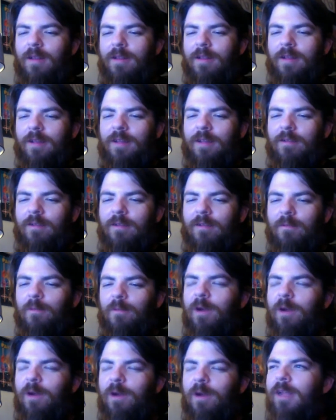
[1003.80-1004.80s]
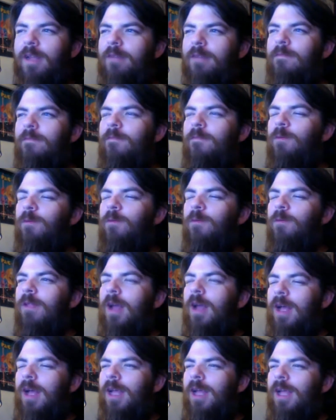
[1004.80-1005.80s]
Look at you working full
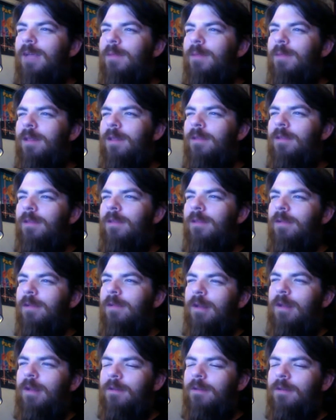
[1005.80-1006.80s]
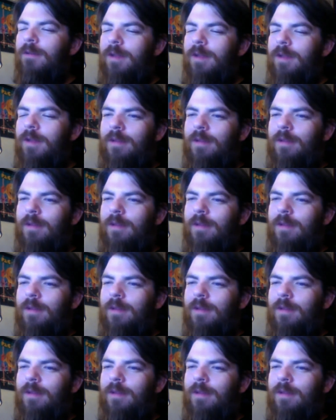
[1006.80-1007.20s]
time and doing the laundry.